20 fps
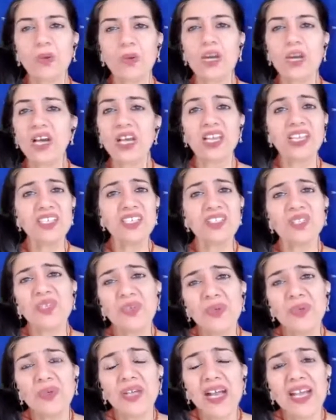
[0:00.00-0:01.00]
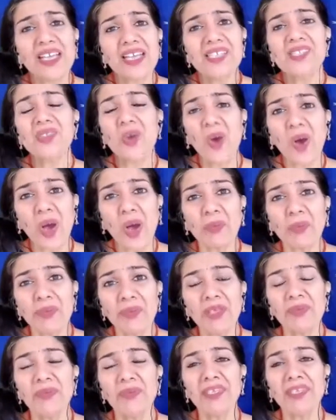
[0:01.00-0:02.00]
"Why do you guys
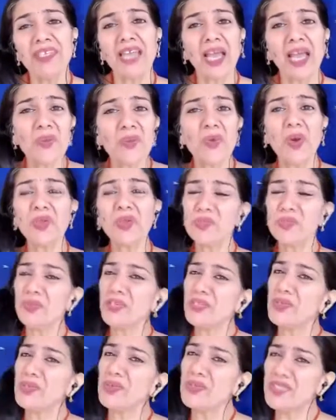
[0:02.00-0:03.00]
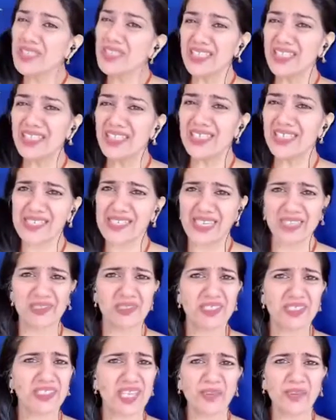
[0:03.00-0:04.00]
copy me? I want to be unique,"
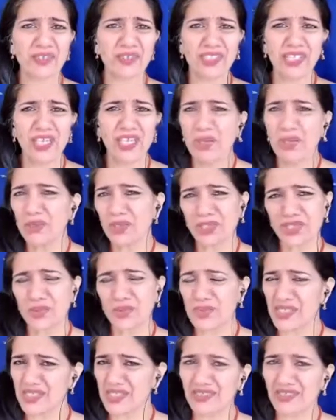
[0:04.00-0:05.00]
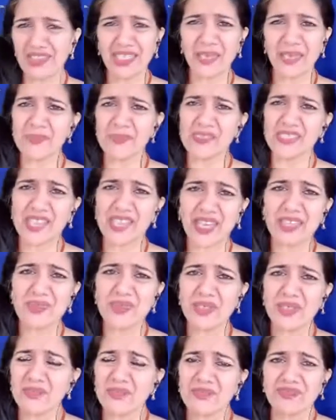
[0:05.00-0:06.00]
said Stephanie, because she was really upset
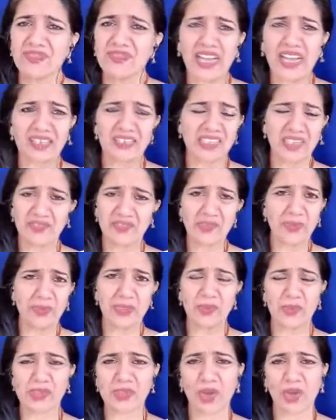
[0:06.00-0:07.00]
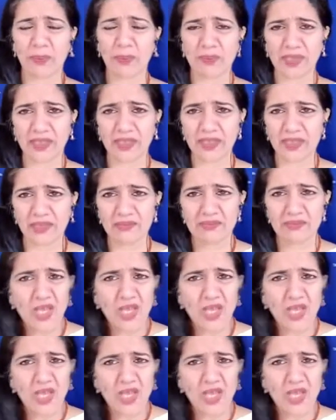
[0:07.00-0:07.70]
with the fact that everybody was copying her.